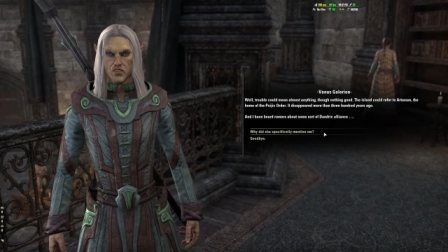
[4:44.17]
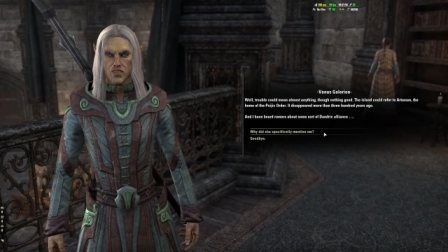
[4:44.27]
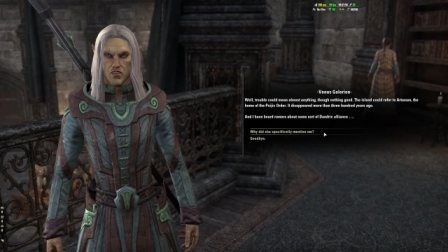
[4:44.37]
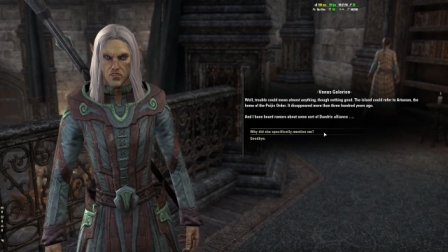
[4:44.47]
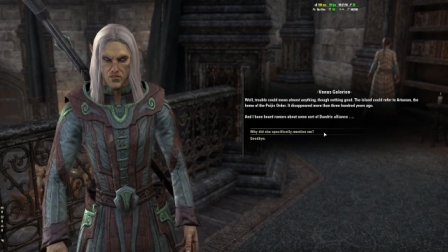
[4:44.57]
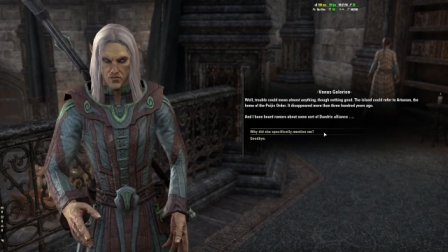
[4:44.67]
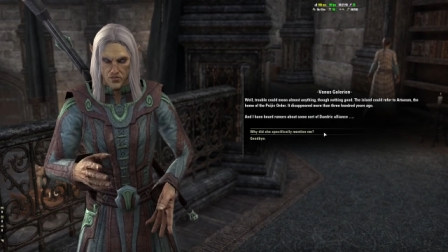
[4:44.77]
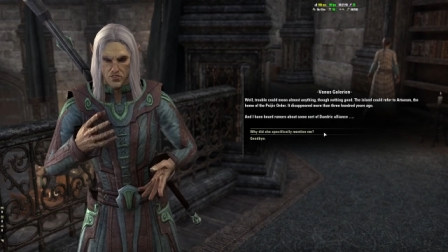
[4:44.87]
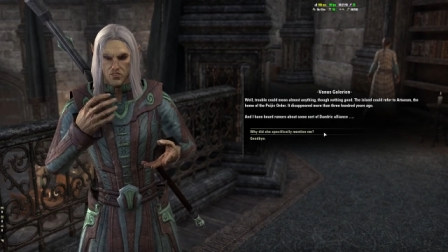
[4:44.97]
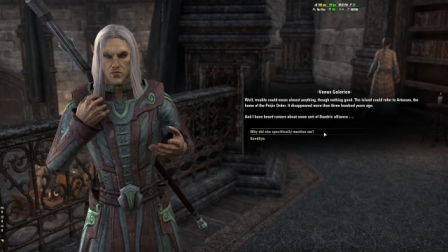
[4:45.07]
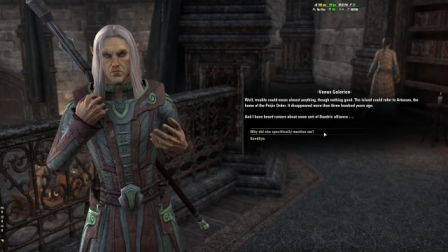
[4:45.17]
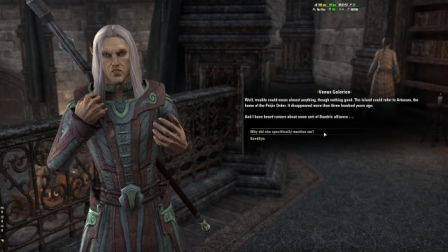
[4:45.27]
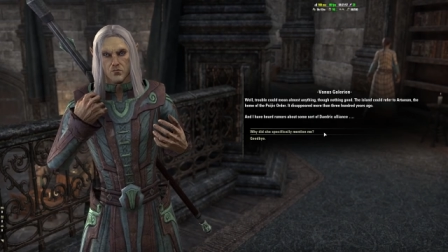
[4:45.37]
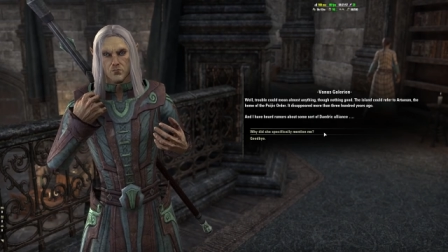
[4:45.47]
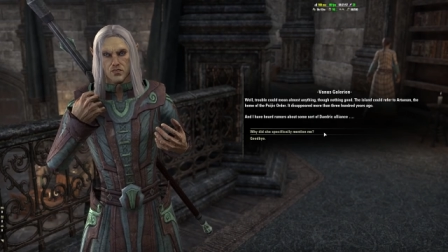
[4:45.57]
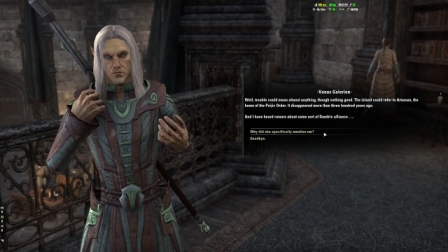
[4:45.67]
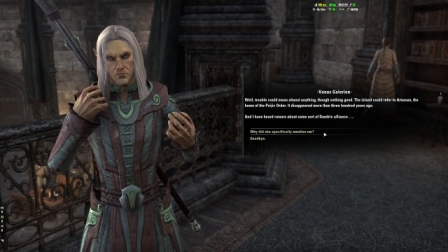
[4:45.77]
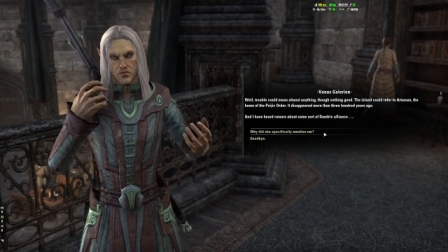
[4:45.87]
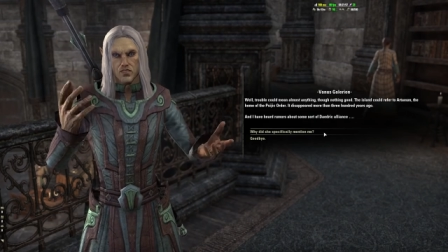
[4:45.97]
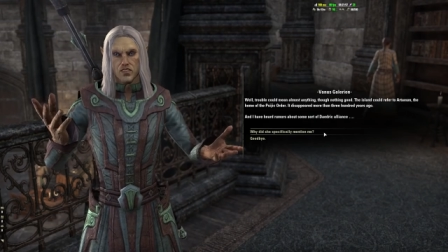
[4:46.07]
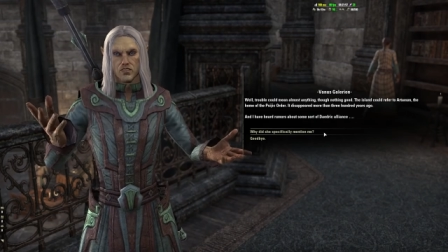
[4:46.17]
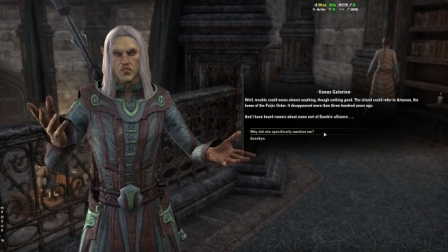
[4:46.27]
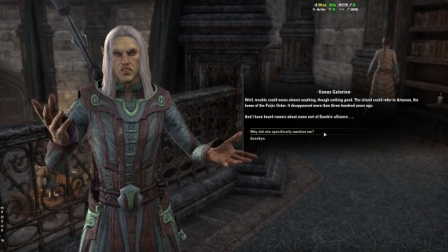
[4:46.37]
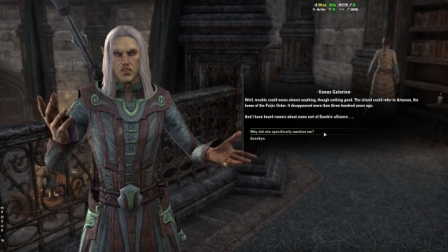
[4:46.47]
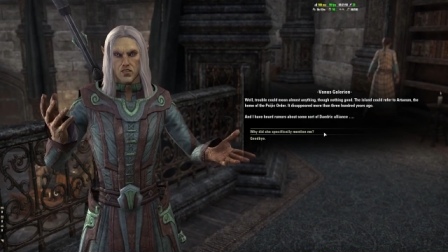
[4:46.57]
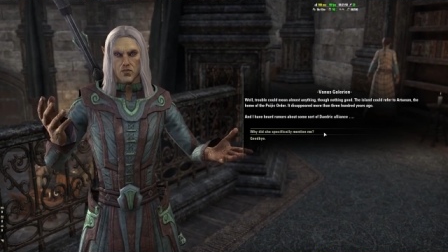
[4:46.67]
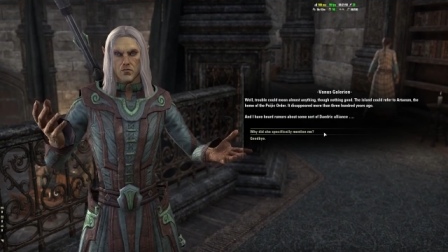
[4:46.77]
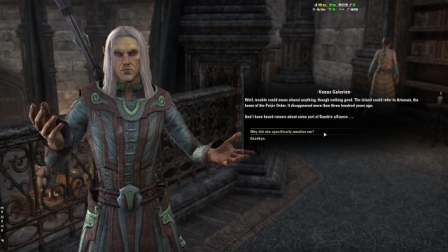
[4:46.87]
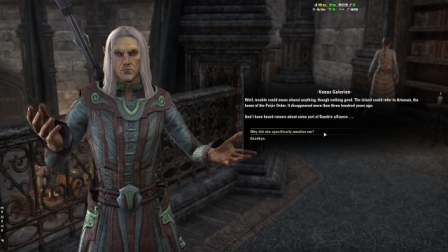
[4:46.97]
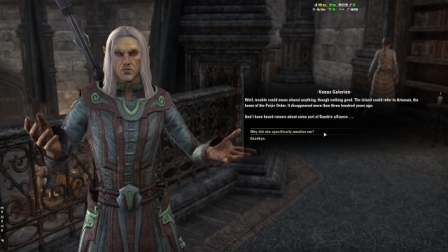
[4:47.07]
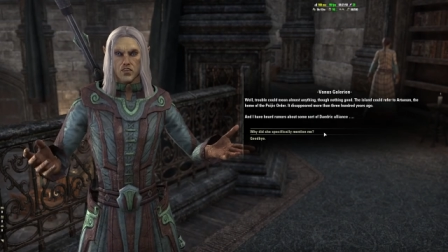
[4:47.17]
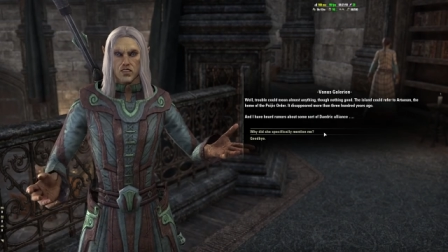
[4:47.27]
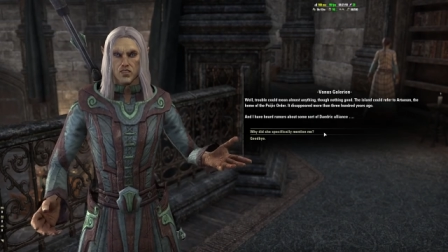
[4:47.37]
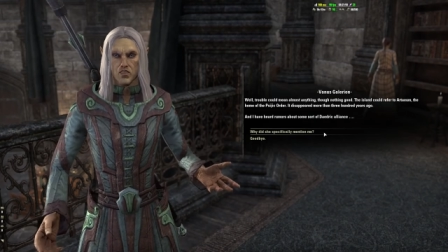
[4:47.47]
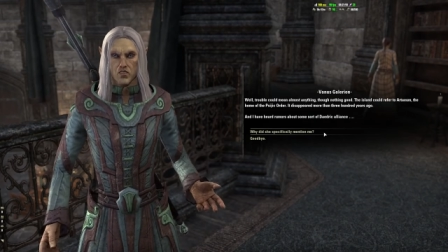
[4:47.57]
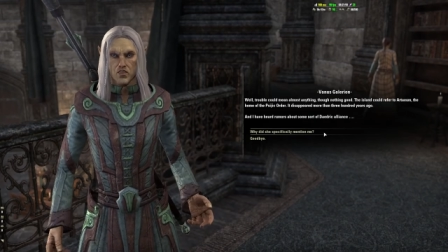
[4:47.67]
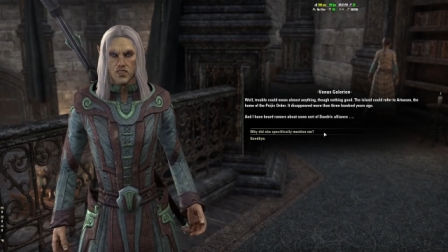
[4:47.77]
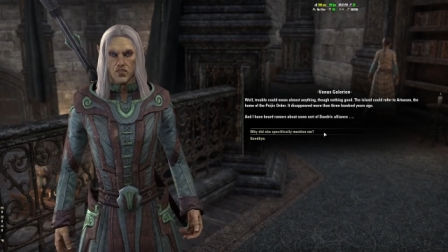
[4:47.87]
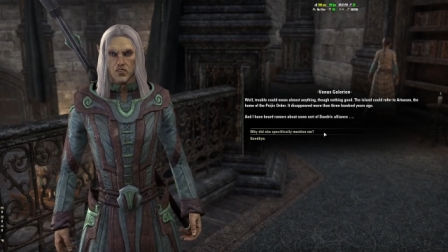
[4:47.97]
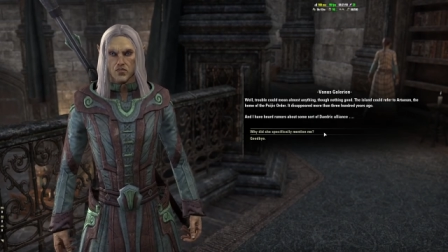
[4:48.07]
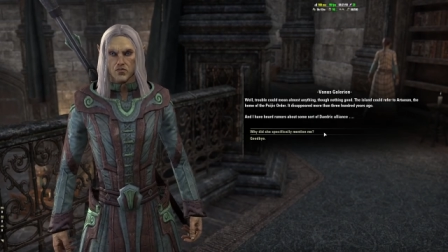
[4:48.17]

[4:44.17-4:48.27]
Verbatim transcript: Well, trouble could mean almost anything, though nothing good.